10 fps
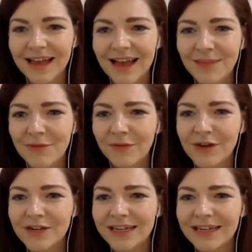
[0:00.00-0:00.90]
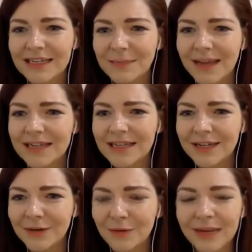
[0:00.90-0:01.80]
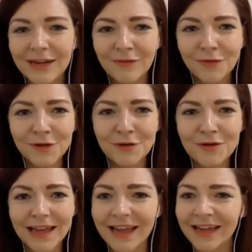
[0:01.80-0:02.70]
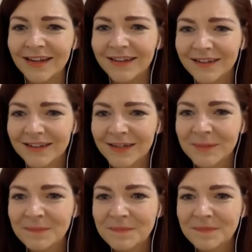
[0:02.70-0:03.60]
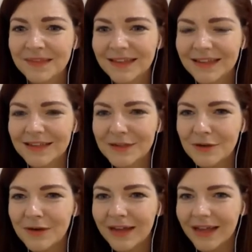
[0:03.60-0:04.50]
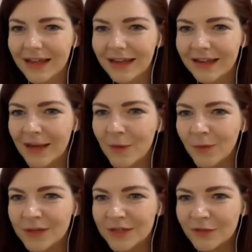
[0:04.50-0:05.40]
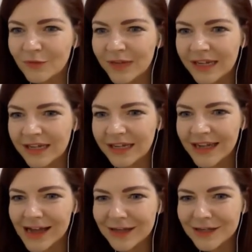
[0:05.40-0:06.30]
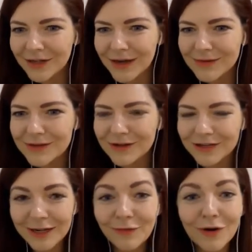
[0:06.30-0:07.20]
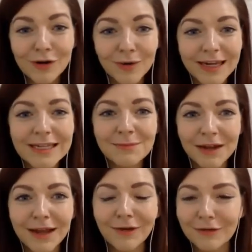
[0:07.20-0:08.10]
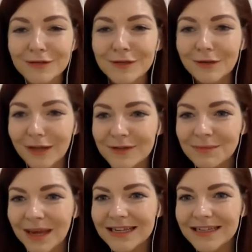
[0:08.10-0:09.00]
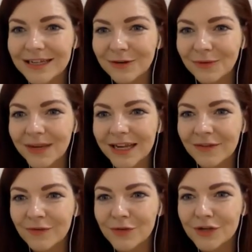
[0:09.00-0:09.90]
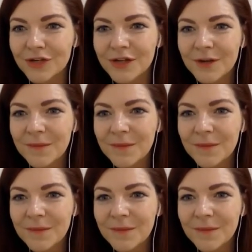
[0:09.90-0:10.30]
I prefer to eat spicy Korean food. Okay. So that wasn't really the answer I was looking for, Grace, but I also love spicy Korean food.